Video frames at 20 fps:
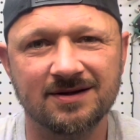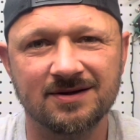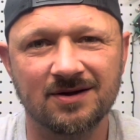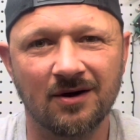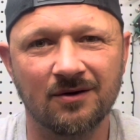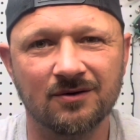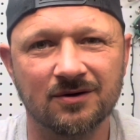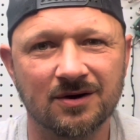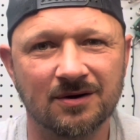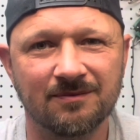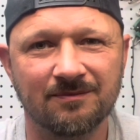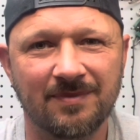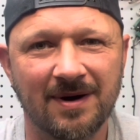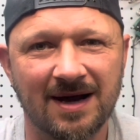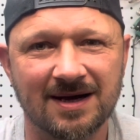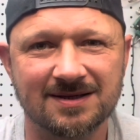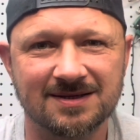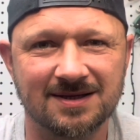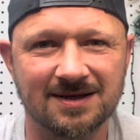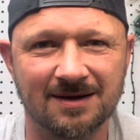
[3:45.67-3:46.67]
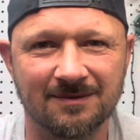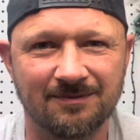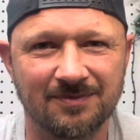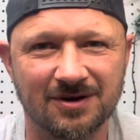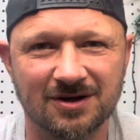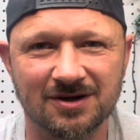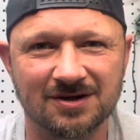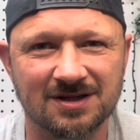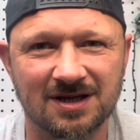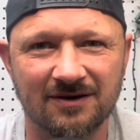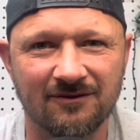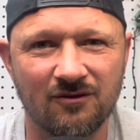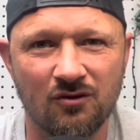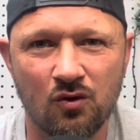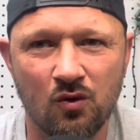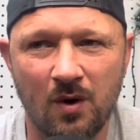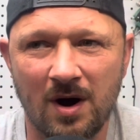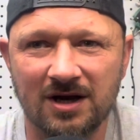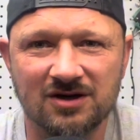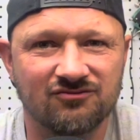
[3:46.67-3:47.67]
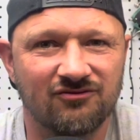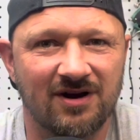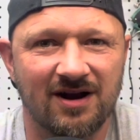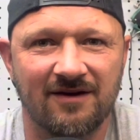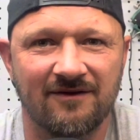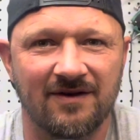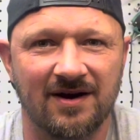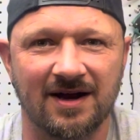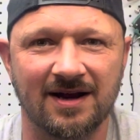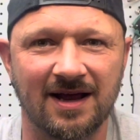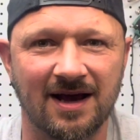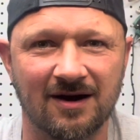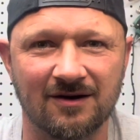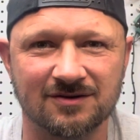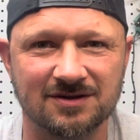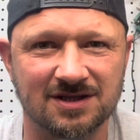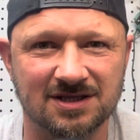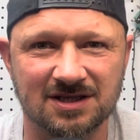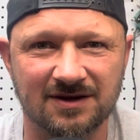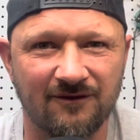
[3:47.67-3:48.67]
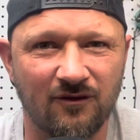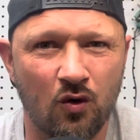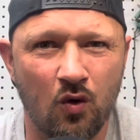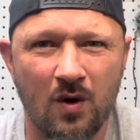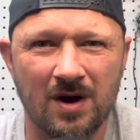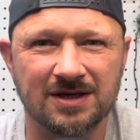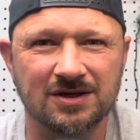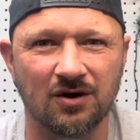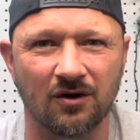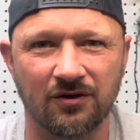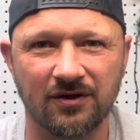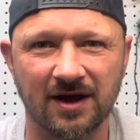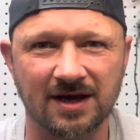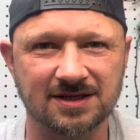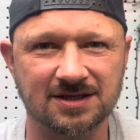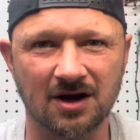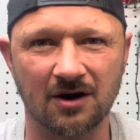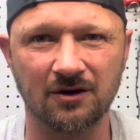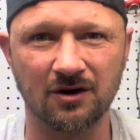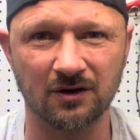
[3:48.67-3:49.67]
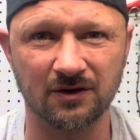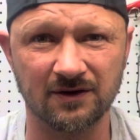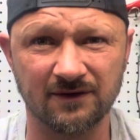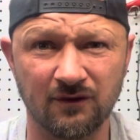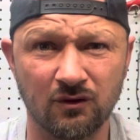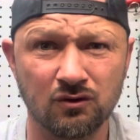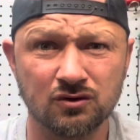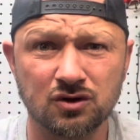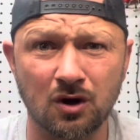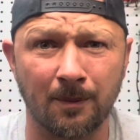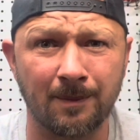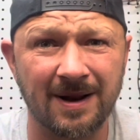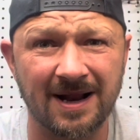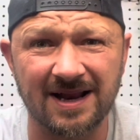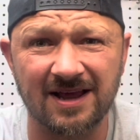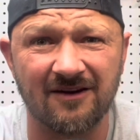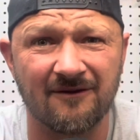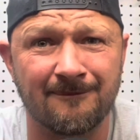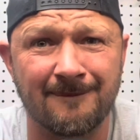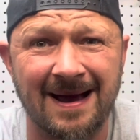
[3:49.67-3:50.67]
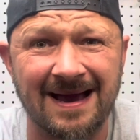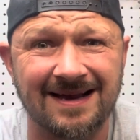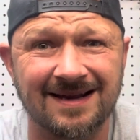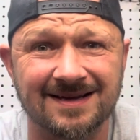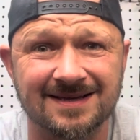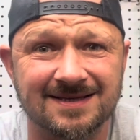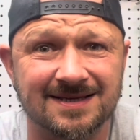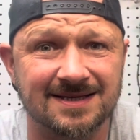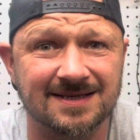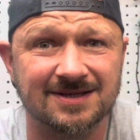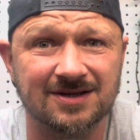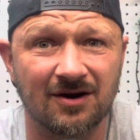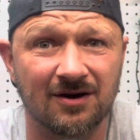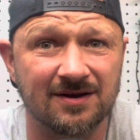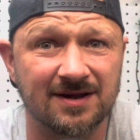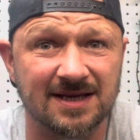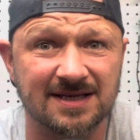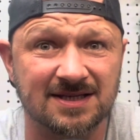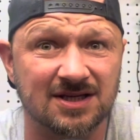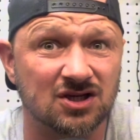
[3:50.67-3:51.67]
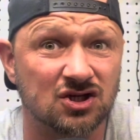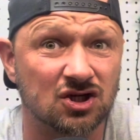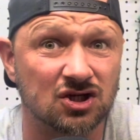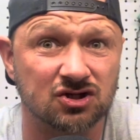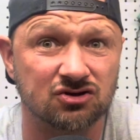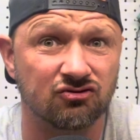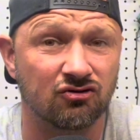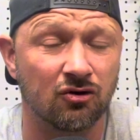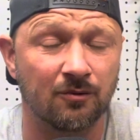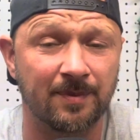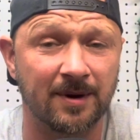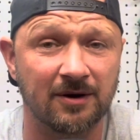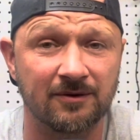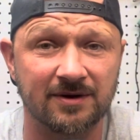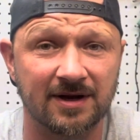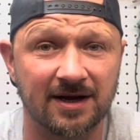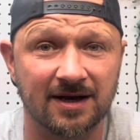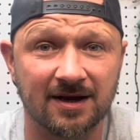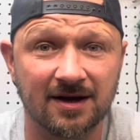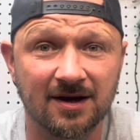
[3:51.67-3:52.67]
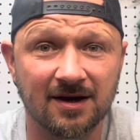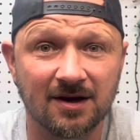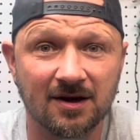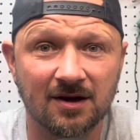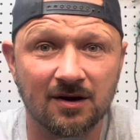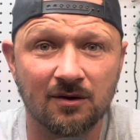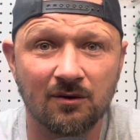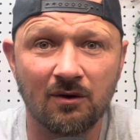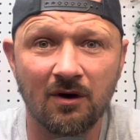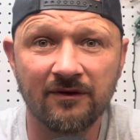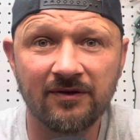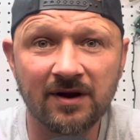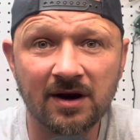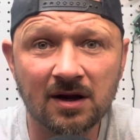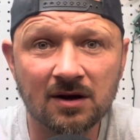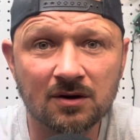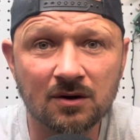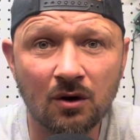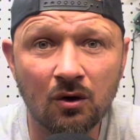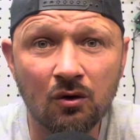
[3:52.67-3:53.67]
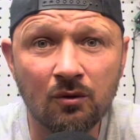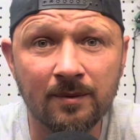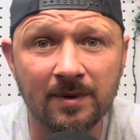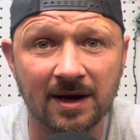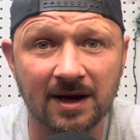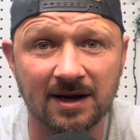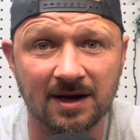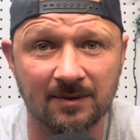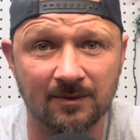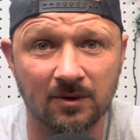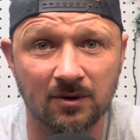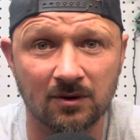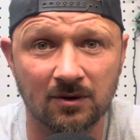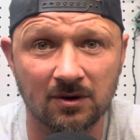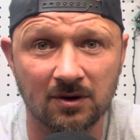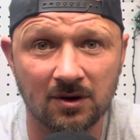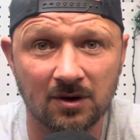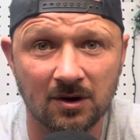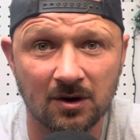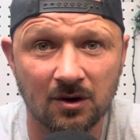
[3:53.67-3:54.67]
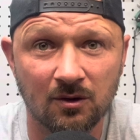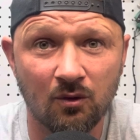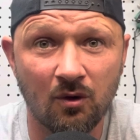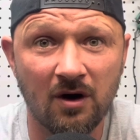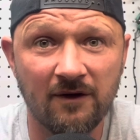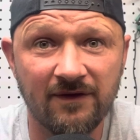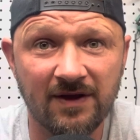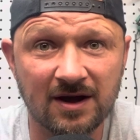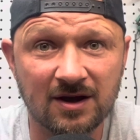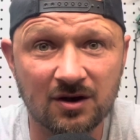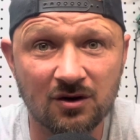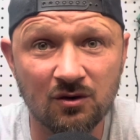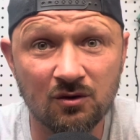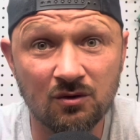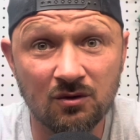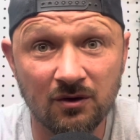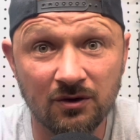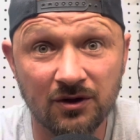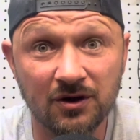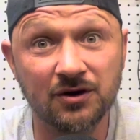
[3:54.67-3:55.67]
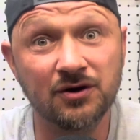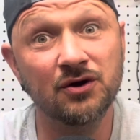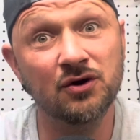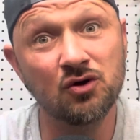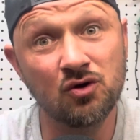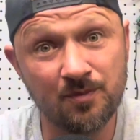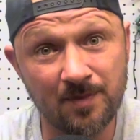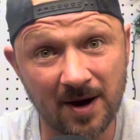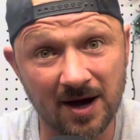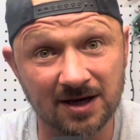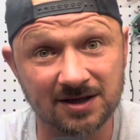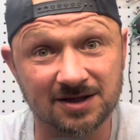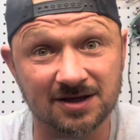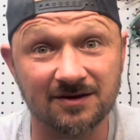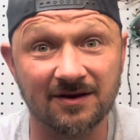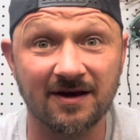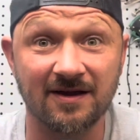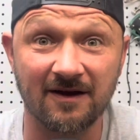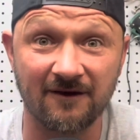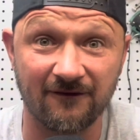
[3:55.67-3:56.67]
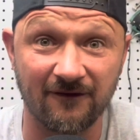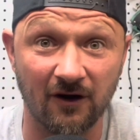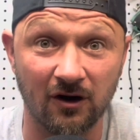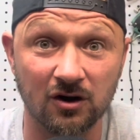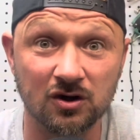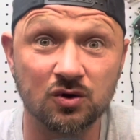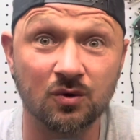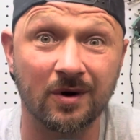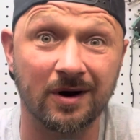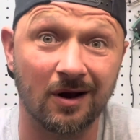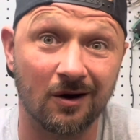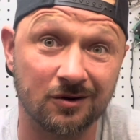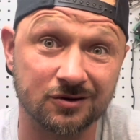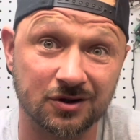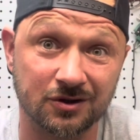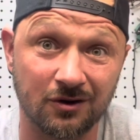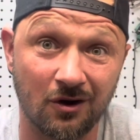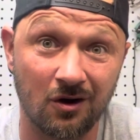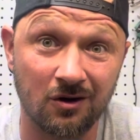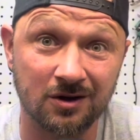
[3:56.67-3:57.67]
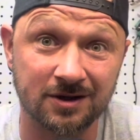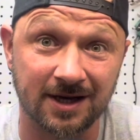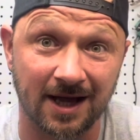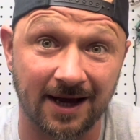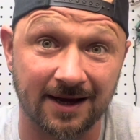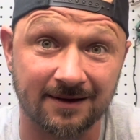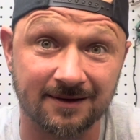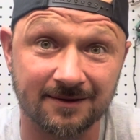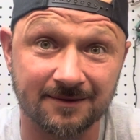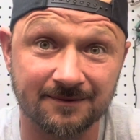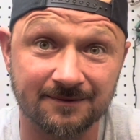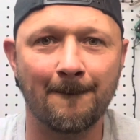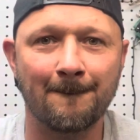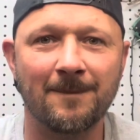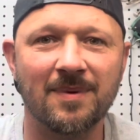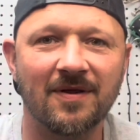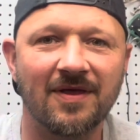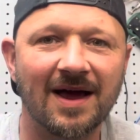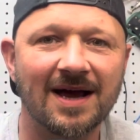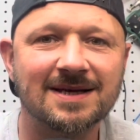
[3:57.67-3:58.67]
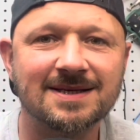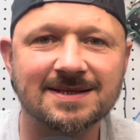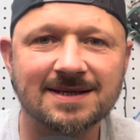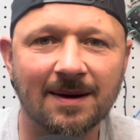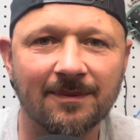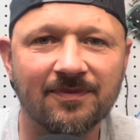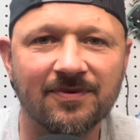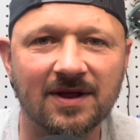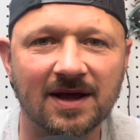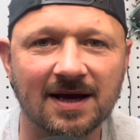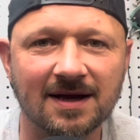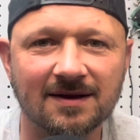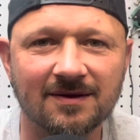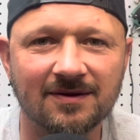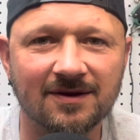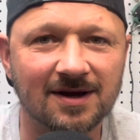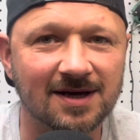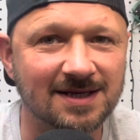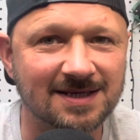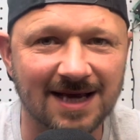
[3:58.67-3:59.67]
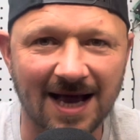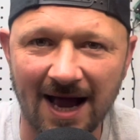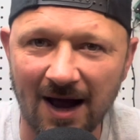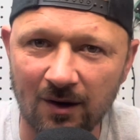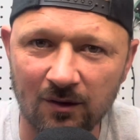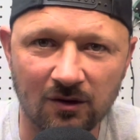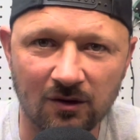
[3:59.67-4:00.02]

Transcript: don't come back to you? Because they're always renovating houses. They've always got things going on. They've always got plenty of maintenance inside this industrial building. What if they don't call me anymore? What if they call the new person that they phoned when I was on holiday? But that's something that is out